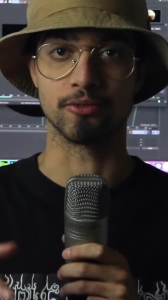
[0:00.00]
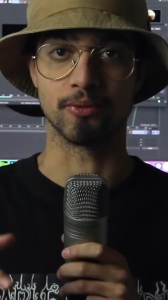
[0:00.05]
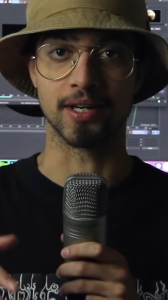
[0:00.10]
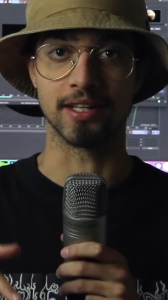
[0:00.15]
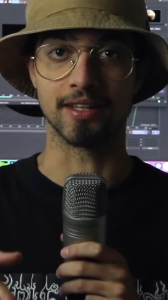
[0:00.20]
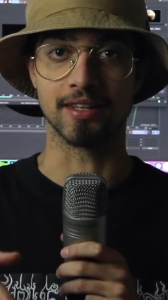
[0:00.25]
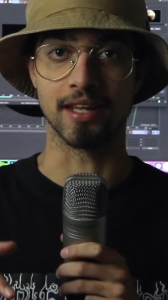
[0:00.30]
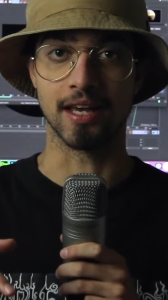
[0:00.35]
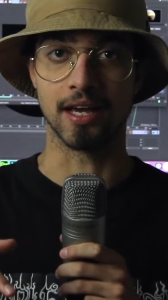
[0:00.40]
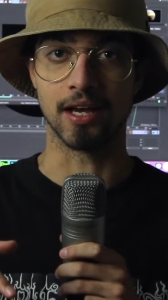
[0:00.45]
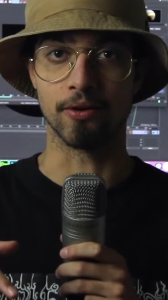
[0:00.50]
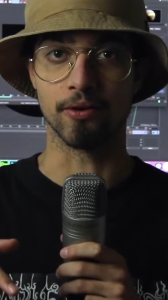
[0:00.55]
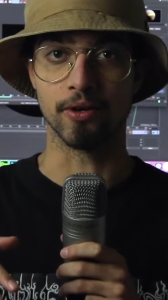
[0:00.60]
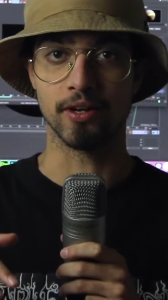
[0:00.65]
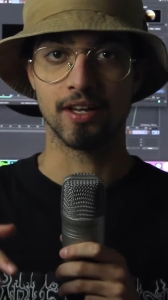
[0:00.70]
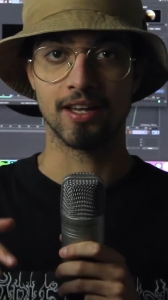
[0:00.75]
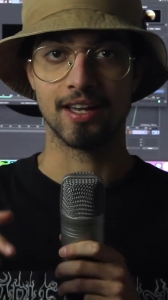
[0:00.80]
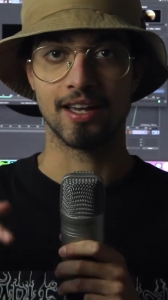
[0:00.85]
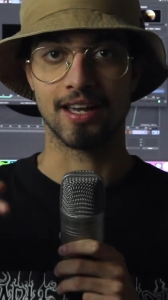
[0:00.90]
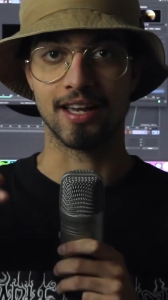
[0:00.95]
right now
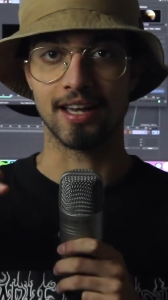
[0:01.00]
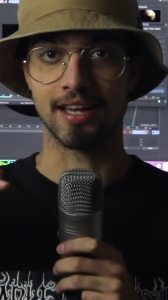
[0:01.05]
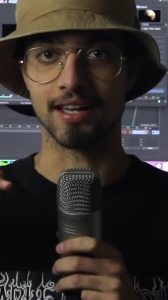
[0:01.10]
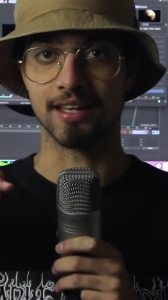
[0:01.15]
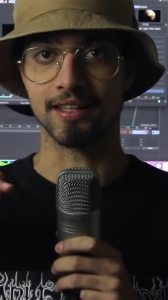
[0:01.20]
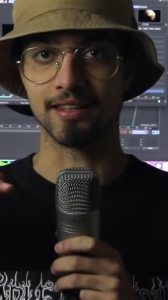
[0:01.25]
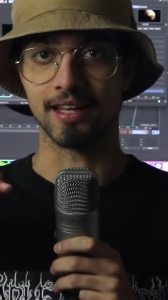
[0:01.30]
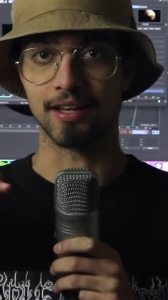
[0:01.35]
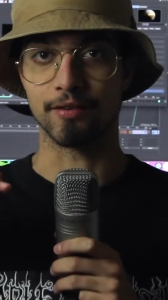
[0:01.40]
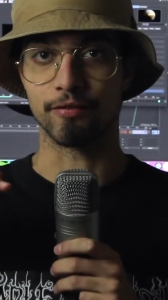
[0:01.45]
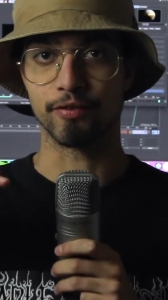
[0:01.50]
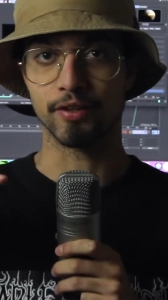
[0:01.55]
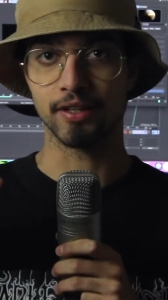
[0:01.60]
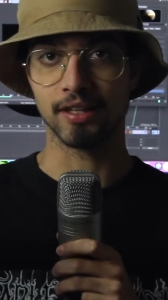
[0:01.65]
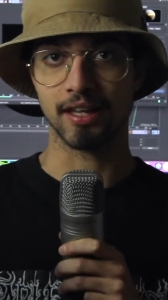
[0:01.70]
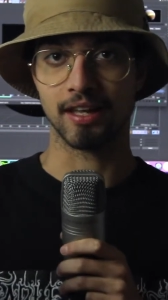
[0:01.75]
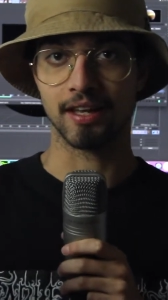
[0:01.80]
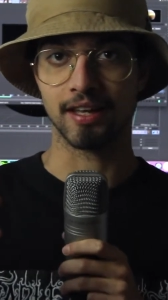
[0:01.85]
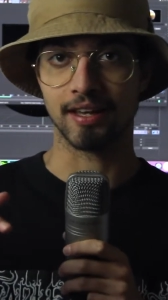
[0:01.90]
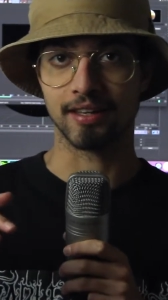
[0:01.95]
and I feel
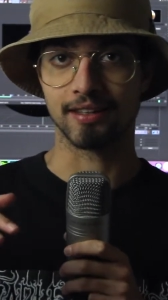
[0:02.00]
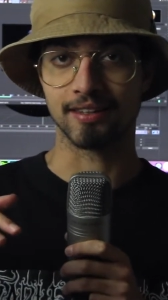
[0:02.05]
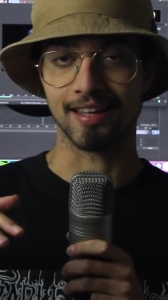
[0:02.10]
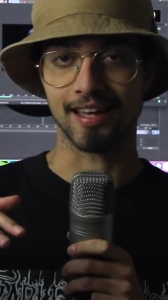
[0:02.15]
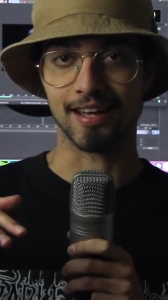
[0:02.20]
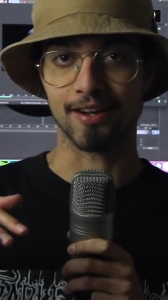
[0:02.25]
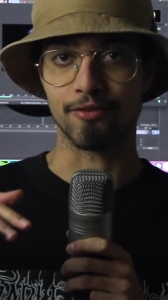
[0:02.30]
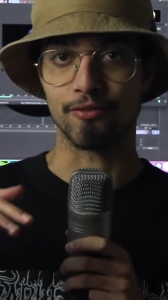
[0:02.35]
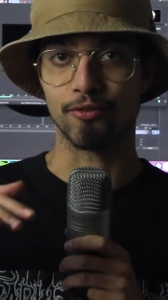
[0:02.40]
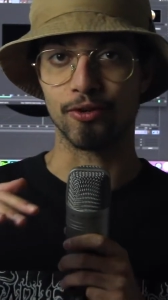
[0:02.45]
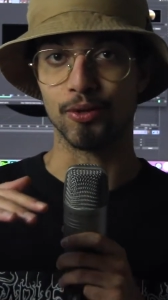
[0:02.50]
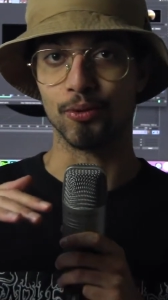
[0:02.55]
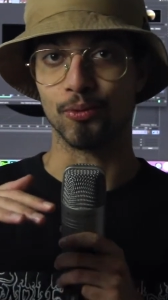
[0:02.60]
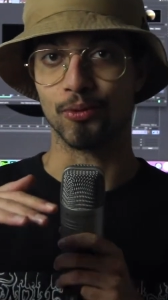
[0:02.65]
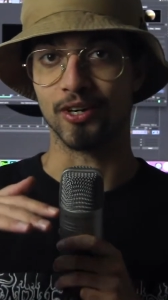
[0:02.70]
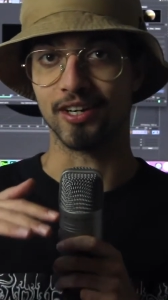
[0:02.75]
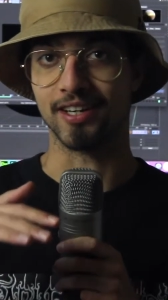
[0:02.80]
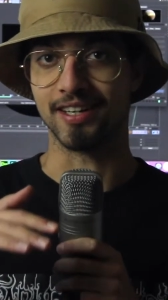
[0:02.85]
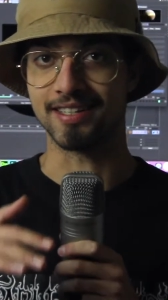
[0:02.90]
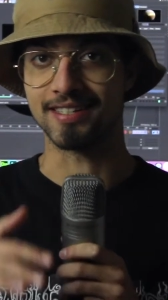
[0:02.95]
like
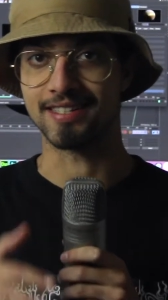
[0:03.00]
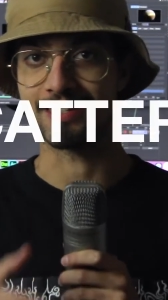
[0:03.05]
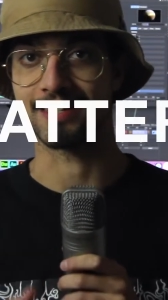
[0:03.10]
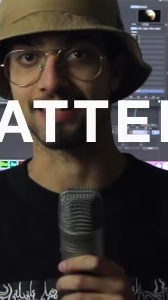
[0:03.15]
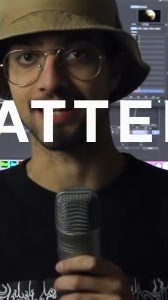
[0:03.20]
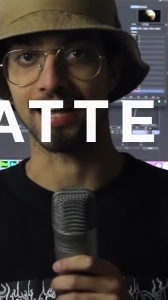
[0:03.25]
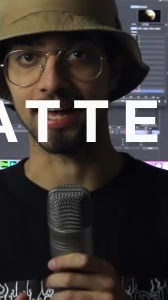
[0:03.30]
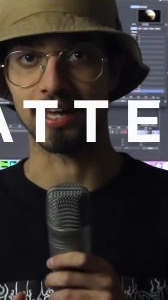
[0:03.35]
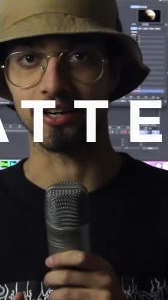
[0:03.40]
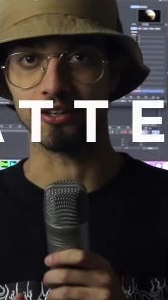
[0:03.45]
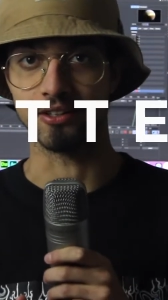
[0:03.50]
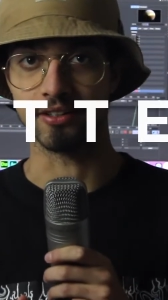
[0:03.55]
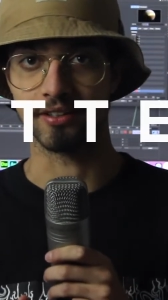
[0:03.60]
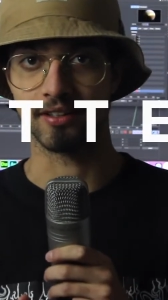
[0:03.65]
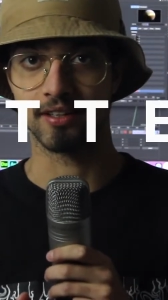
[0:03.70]
everyone is scattered.